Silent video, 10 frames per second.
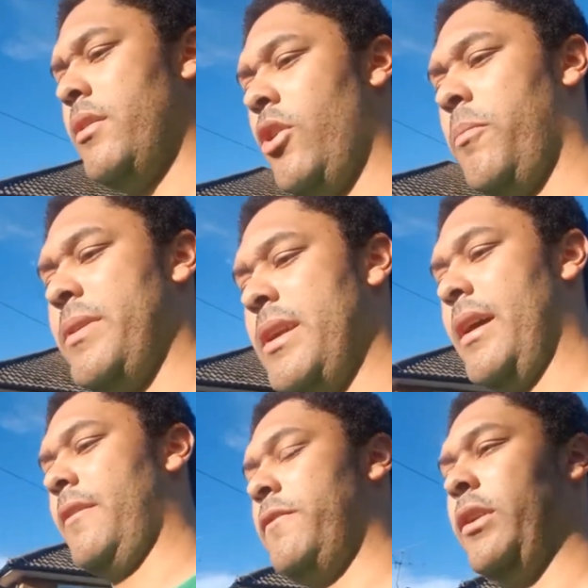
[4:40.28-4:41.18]
not be
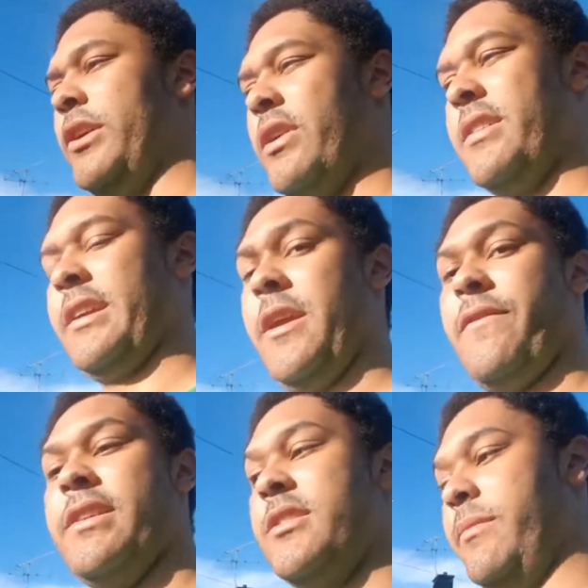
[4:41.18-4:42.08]
fully drained because I keep
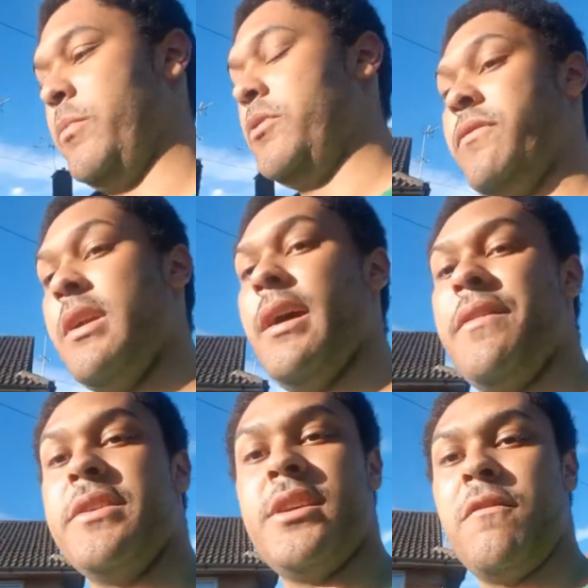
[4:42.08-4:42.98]
forgetting to move the
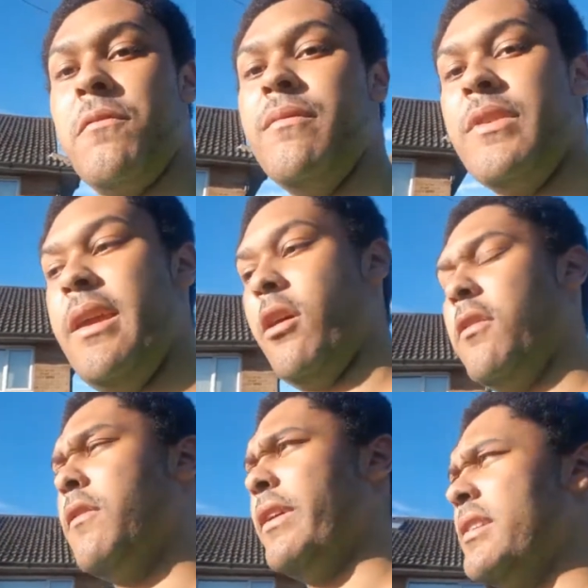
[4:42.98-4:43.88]
stuff from Vienna
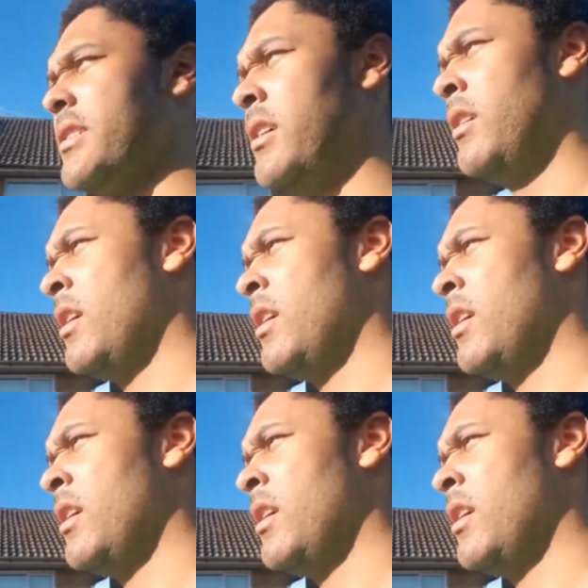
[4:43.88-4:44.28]
off of it,